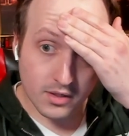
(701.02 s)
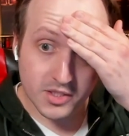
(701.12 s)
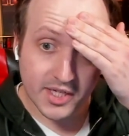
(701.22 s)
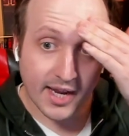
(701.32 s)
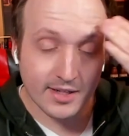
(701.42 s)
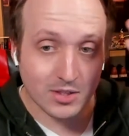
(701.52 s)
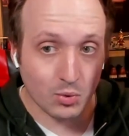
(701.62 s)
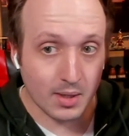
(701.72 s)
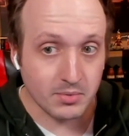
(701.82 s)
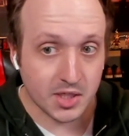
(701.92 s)
She can't
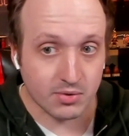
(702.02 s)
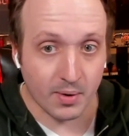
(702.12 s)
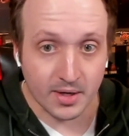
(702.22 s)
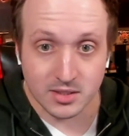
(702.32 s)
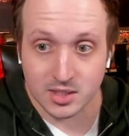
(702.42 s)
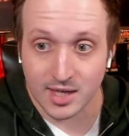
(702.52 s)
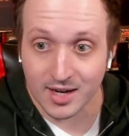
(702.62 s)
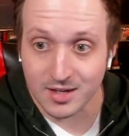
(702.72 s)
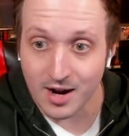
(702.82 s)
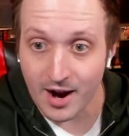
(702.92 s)
swim. She's fucking sick
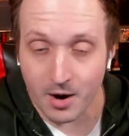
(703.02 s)
and die.